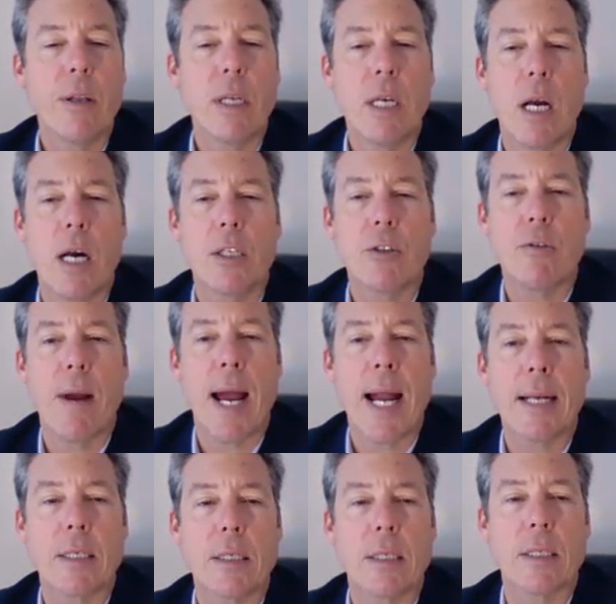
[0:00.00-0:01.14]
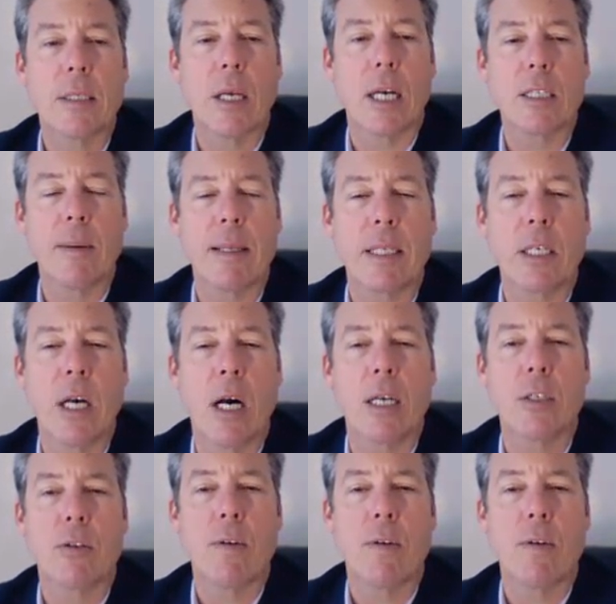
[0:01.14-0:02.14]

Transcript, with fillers: Then we go to the contract. It talks about the